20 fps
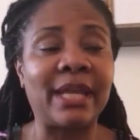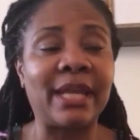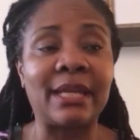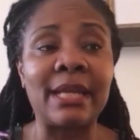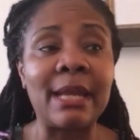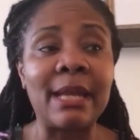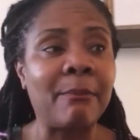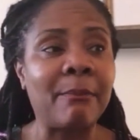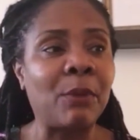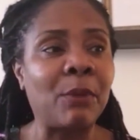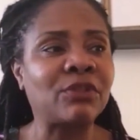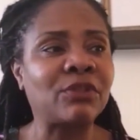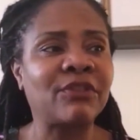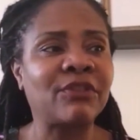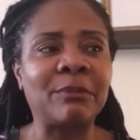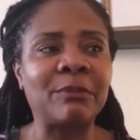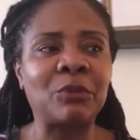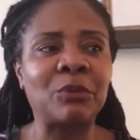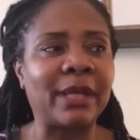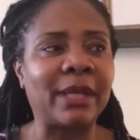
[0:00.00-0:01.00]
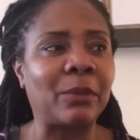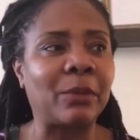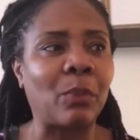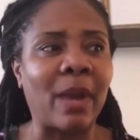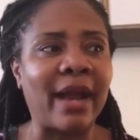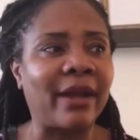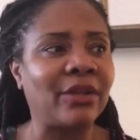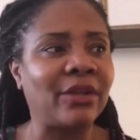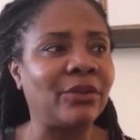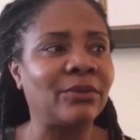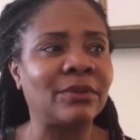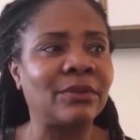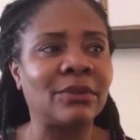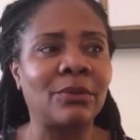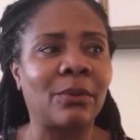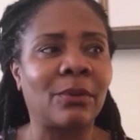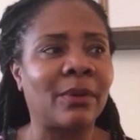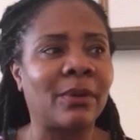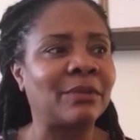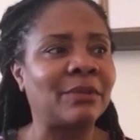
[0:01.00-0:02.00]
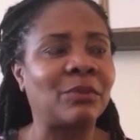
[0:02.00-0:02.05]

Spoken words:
And most of them were like, why are you in court?